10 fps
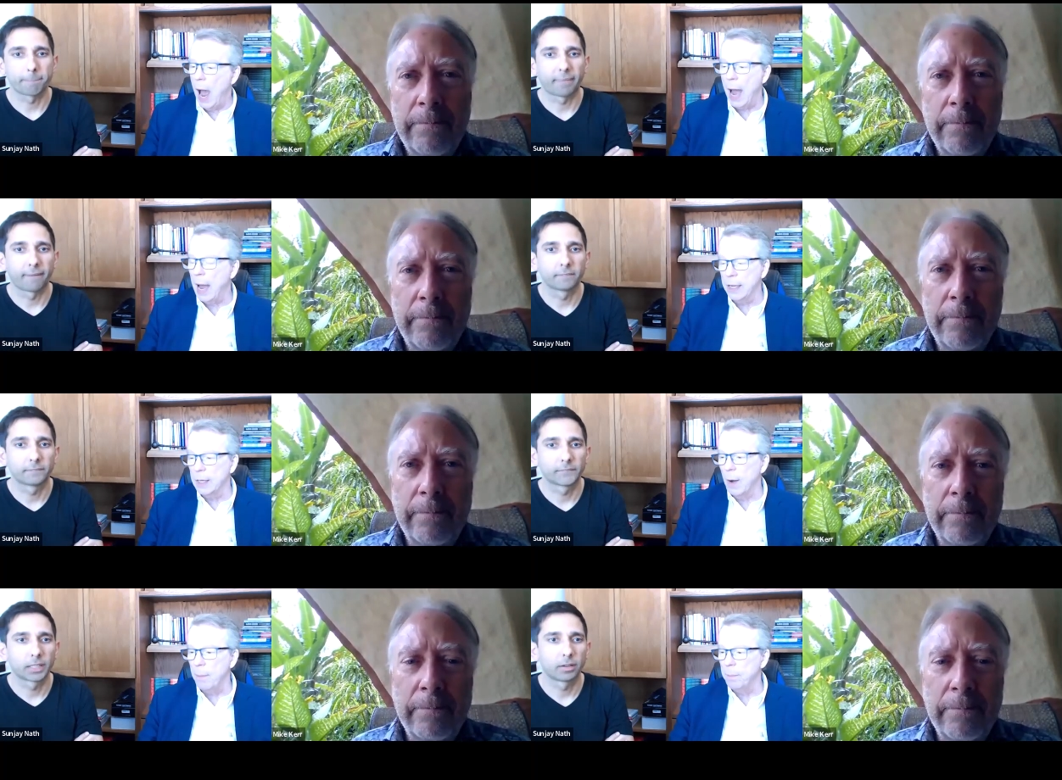Speaker 1: I
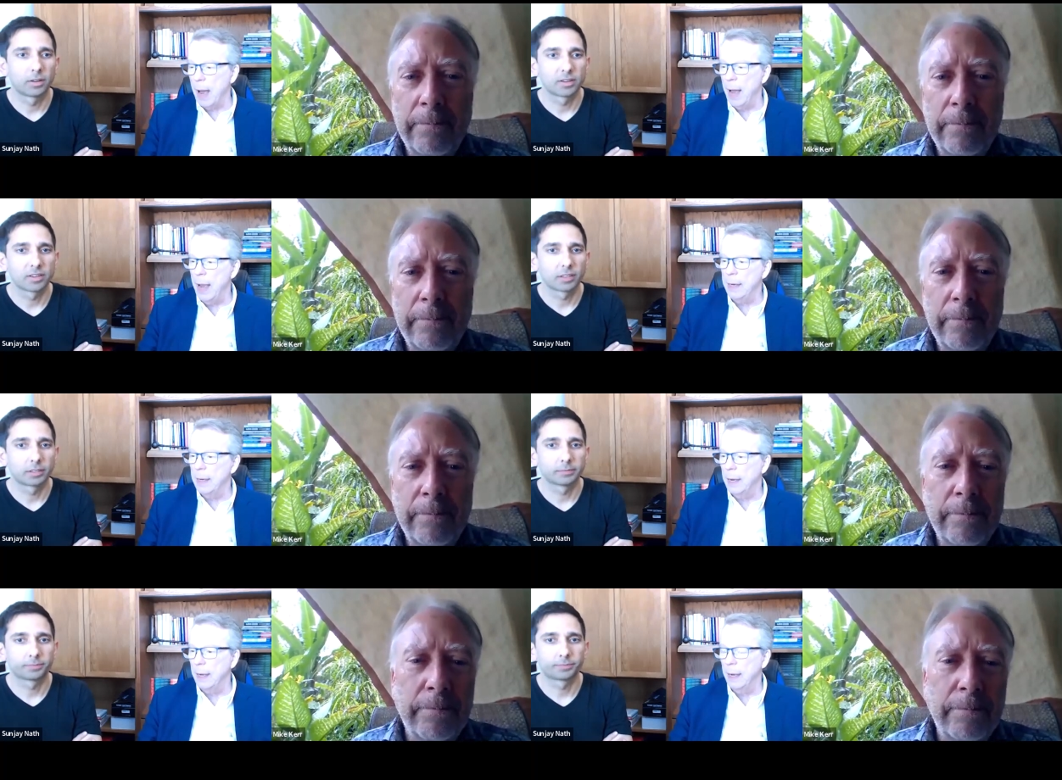you know I'm I
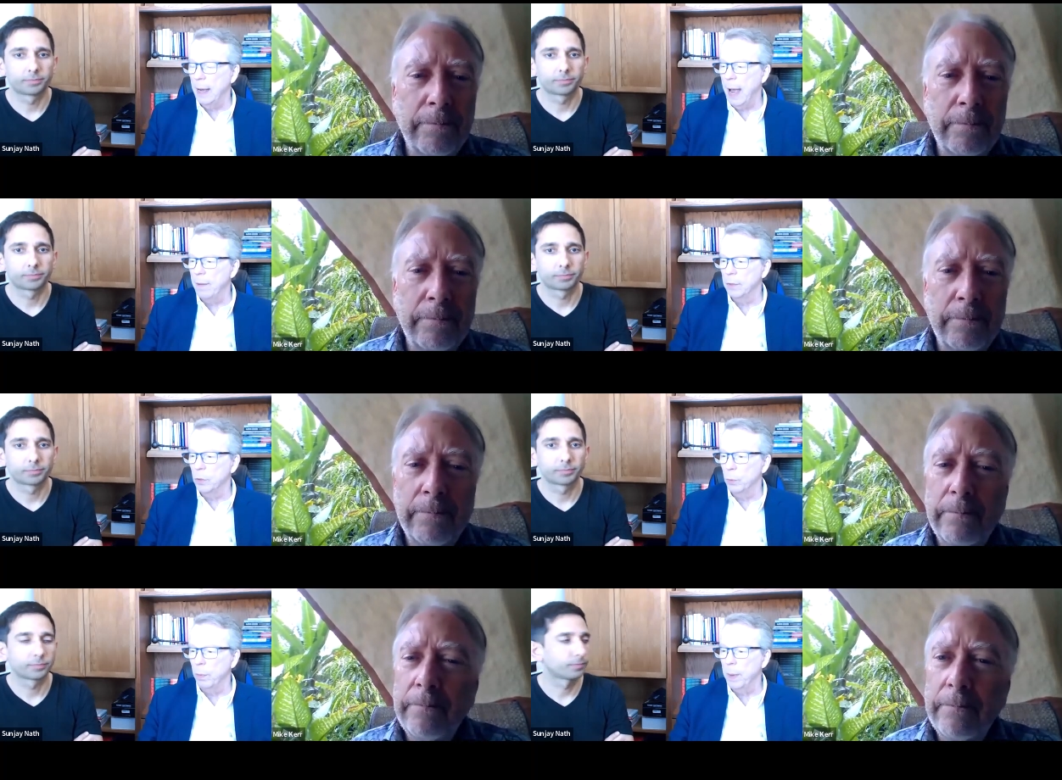uh, have a
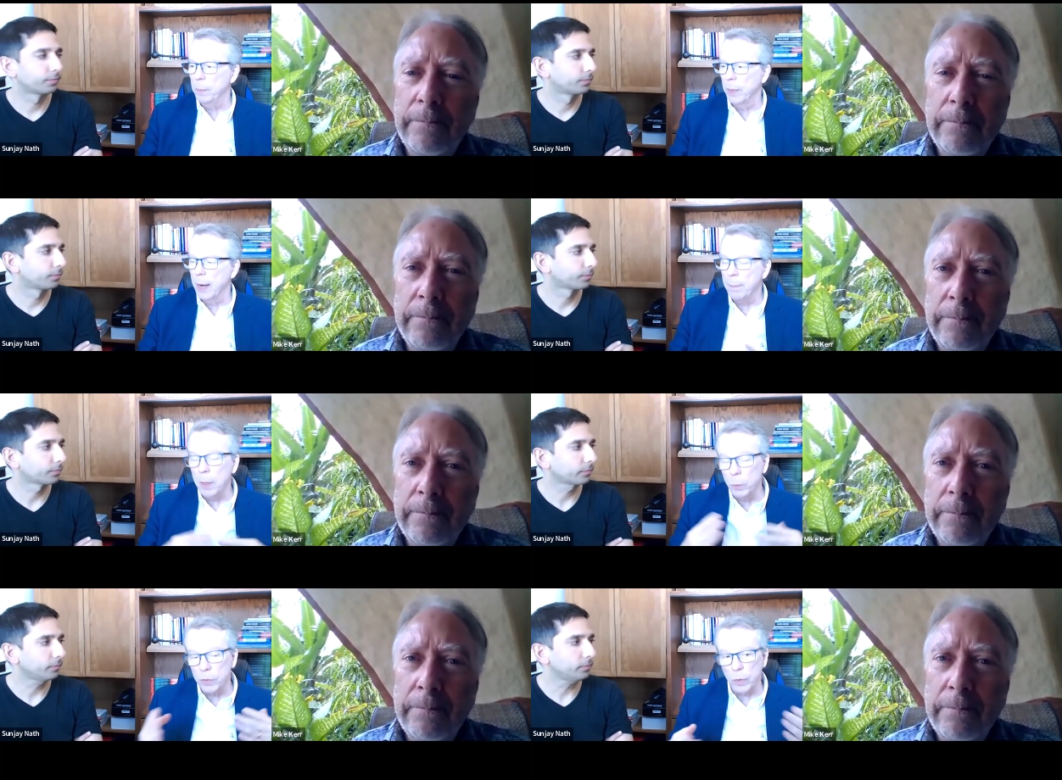group of people that I
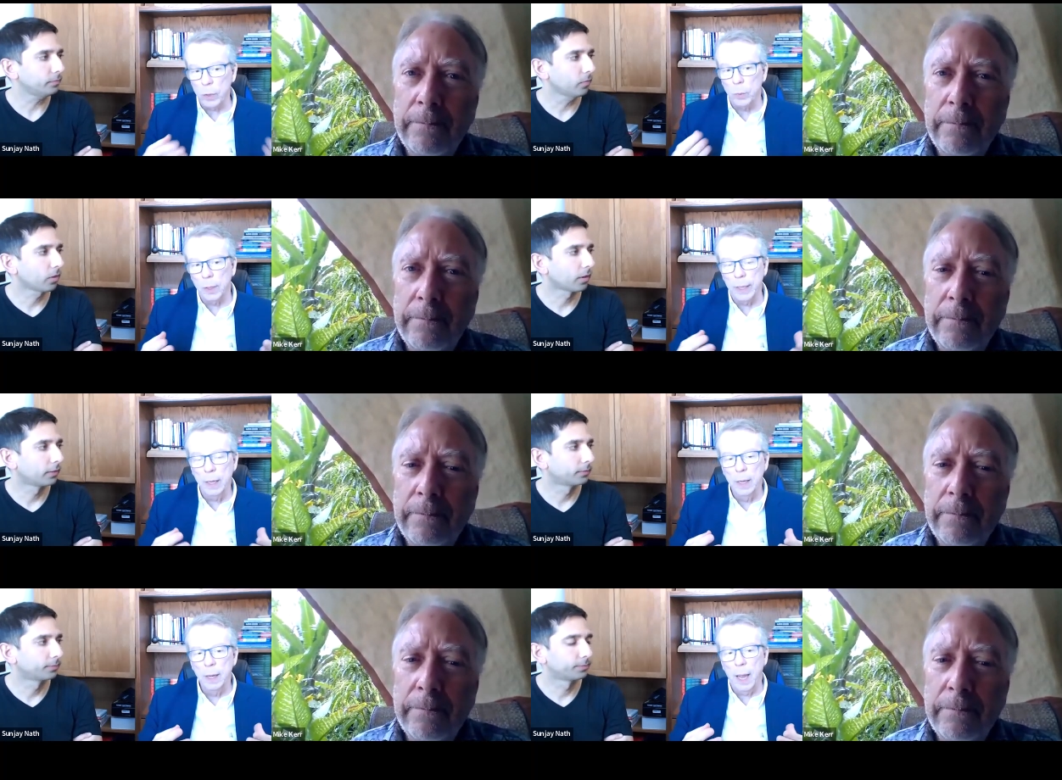meet with
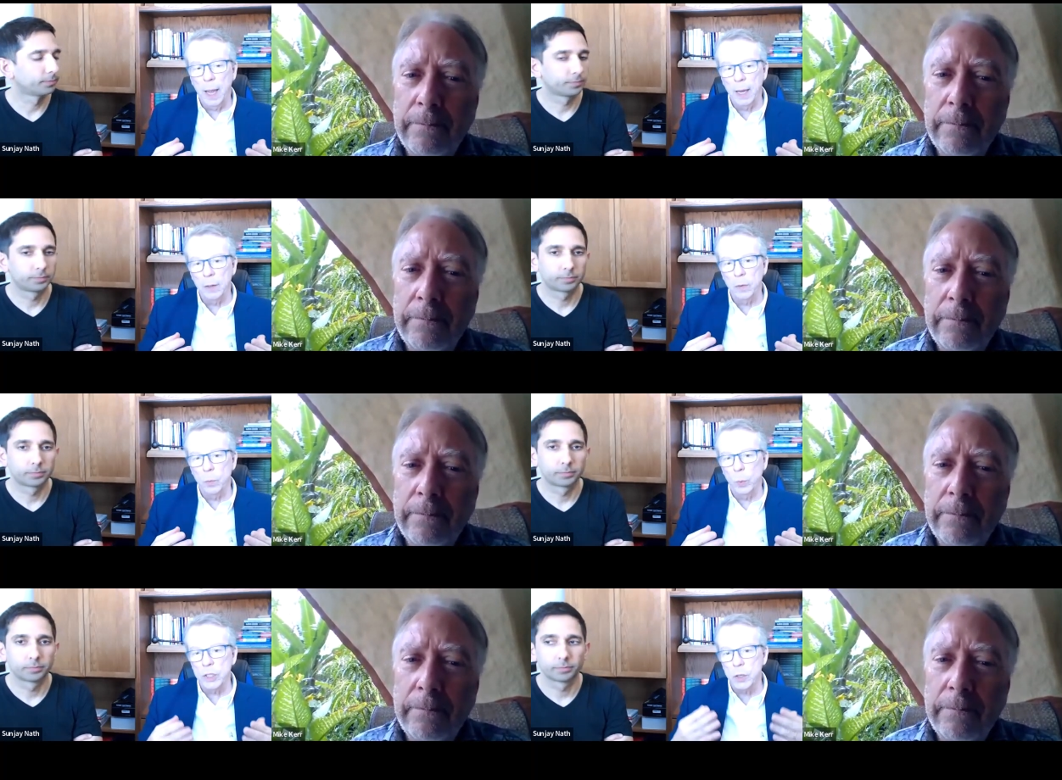frequently and
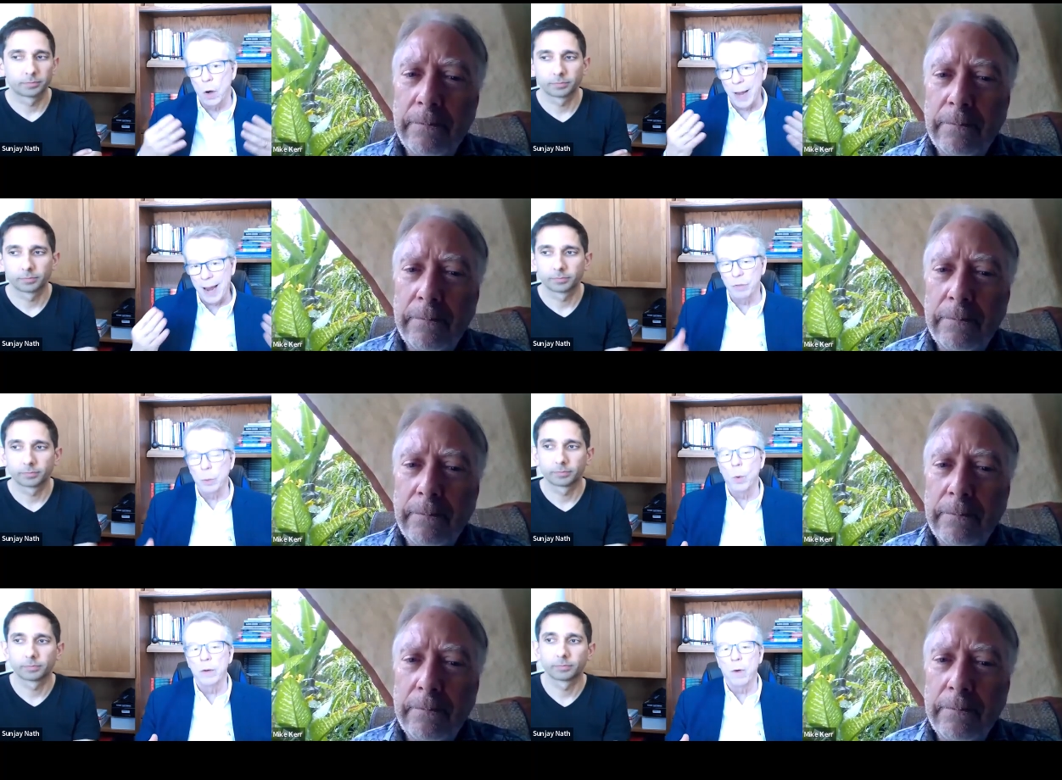we start
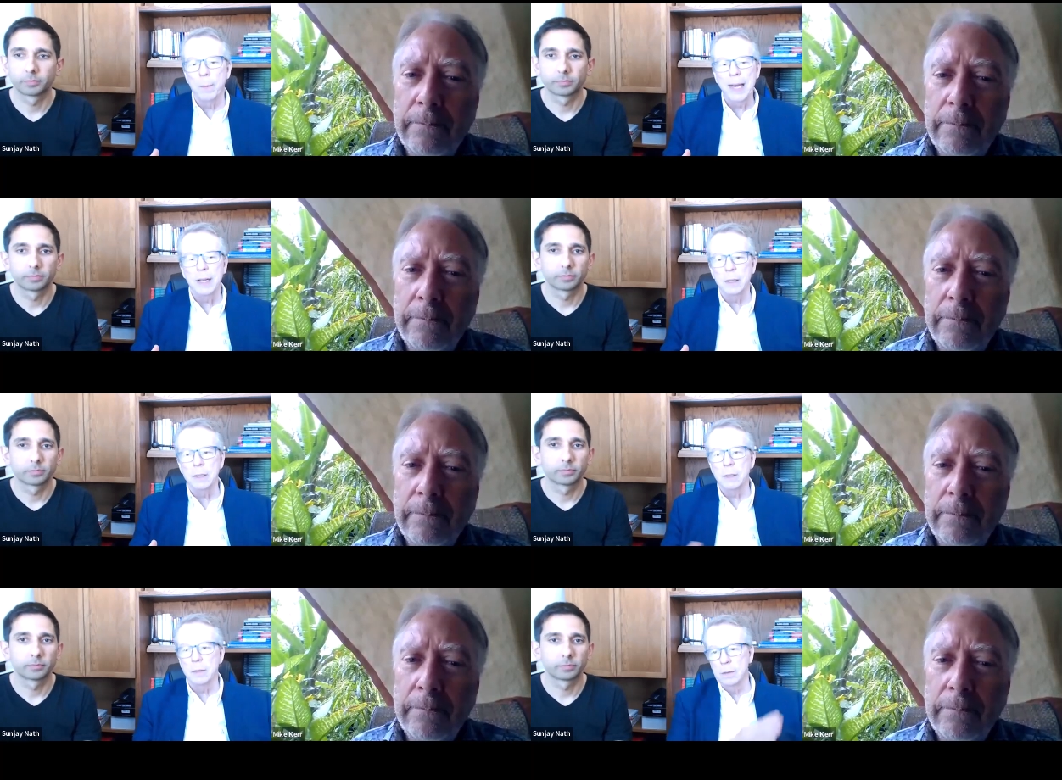every one of our
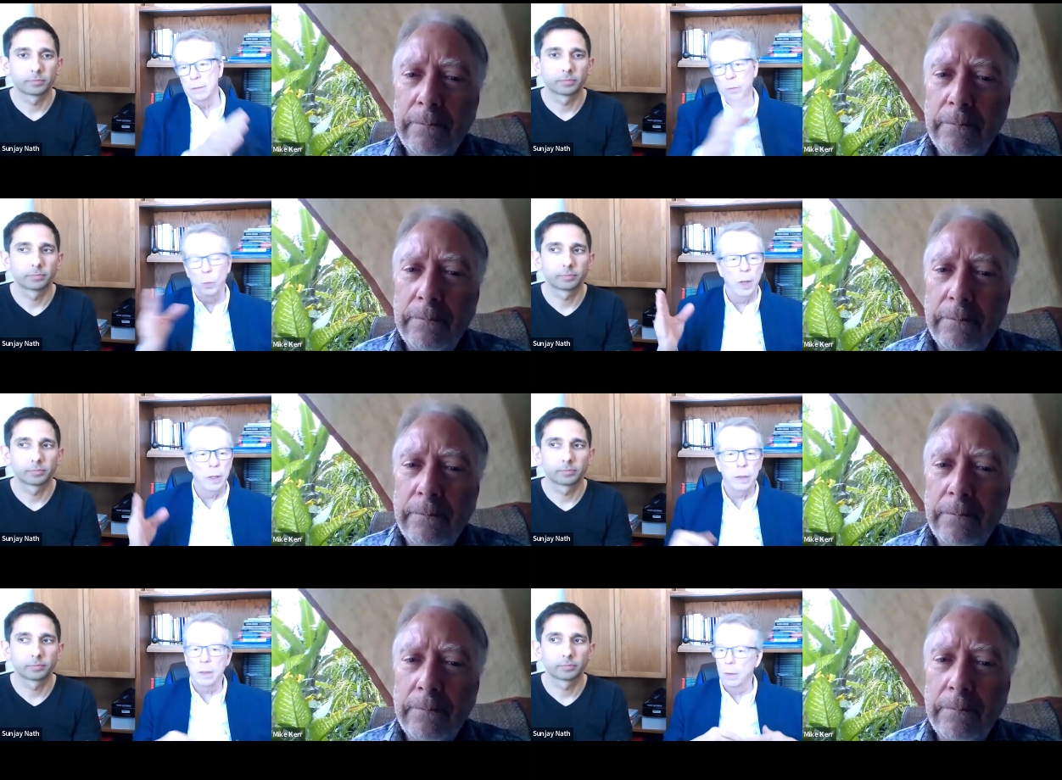meetings
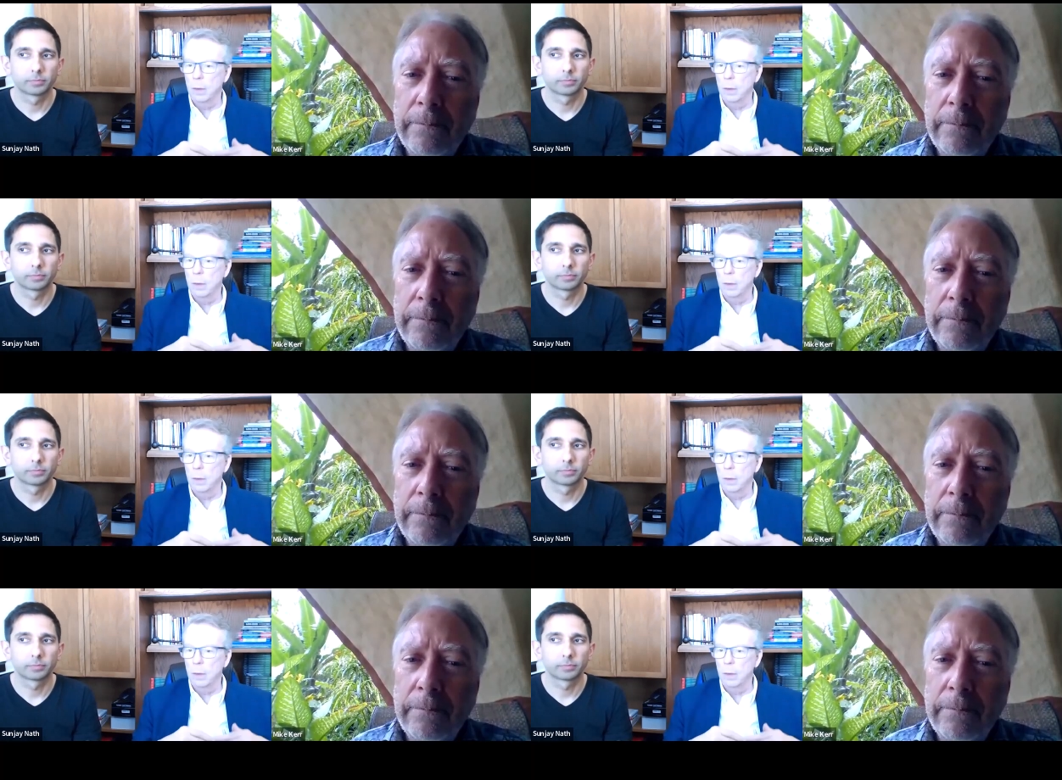with